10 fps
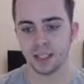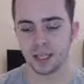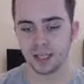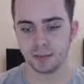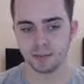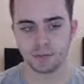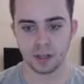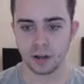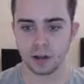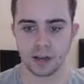Um, you
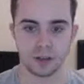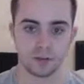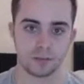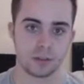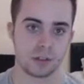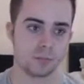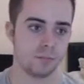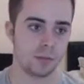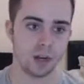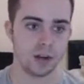know, out,
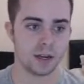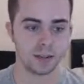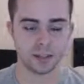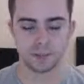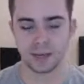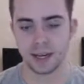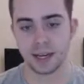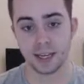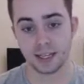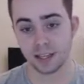you know, outspeed
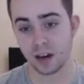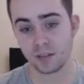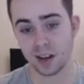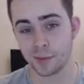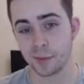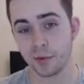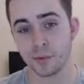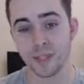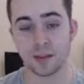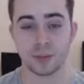any Scarfed
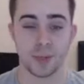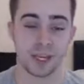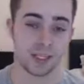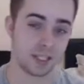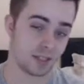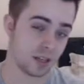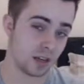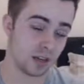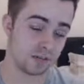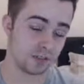Ambipom's, outspeed any
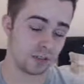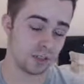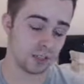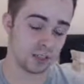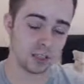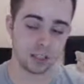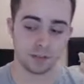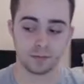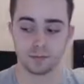Scarfed. Um,